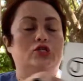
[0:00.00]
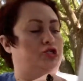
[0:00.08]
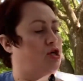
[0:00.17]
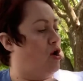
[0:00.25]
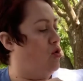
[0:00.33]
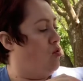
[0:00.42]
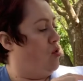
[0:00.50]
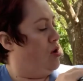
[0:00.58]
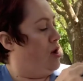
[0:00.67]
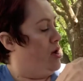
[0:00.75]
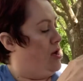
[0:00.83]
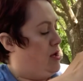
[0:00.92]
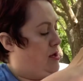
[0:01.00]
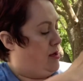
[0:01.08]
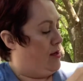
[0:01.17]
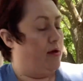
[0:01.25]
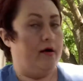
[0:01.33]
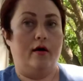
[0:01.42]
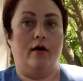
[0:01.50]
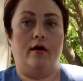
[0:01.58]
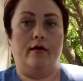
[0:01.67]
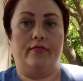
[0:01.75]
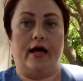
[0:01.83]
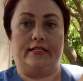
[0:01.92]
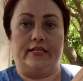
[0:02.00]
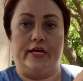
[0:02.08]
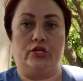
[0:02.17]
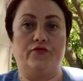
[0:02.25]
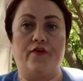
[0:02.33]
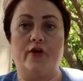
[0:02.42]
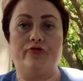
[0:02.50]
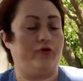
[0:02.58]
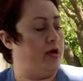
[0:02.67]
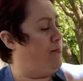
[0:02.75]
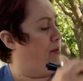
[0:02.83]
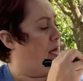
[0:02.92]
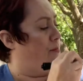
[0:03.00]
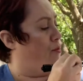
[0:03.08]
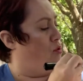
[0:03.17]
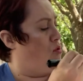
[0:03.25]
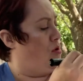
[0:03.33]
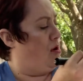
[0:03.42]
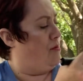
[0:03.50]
So that's each of our 3 people.